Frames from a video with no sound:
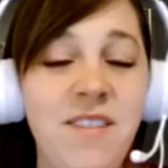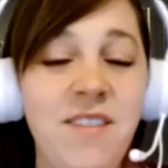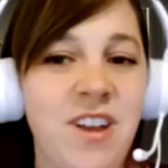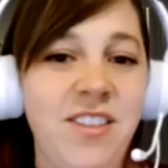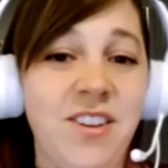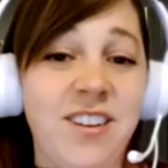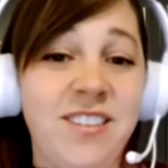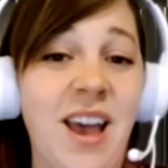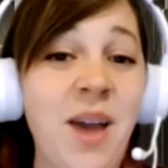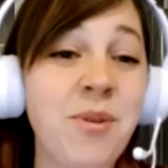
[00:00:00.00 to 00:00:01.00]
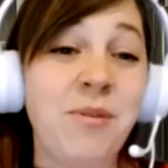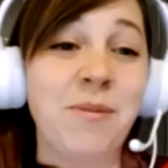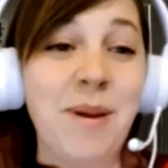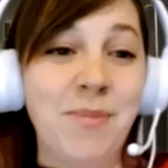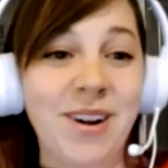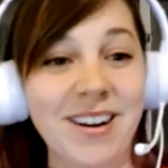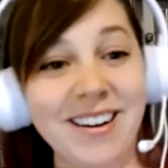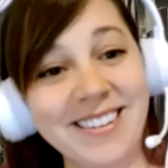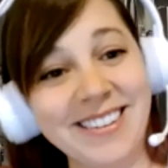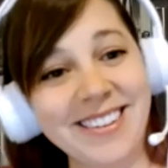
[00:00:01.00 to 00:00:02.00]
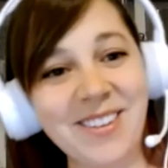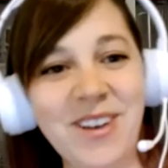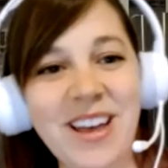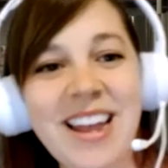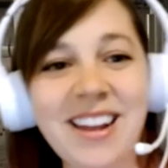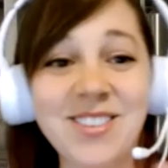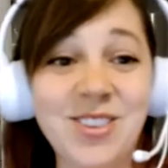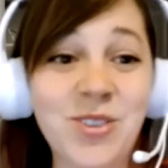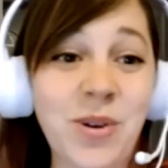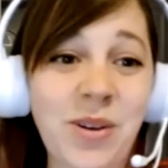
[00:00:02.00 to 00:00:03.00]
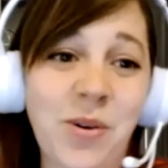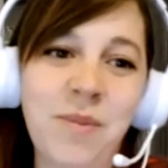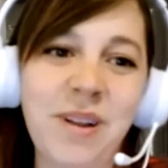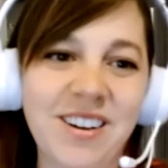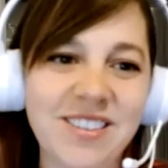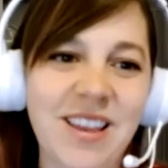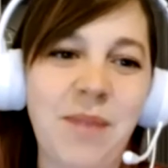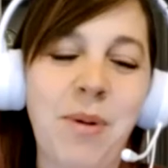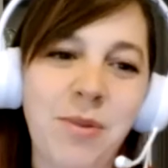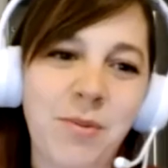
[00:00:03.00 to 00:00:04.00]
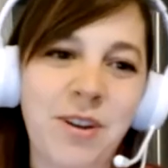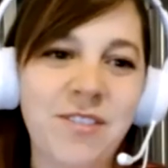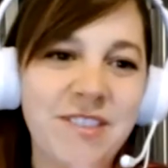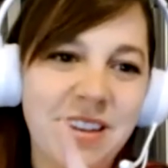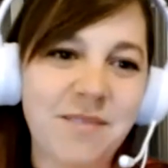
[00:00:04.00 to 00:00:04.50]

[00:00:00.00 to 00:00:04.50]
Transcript: not either, because I would remember if I'd had a Zeugel beer, because I probably would have said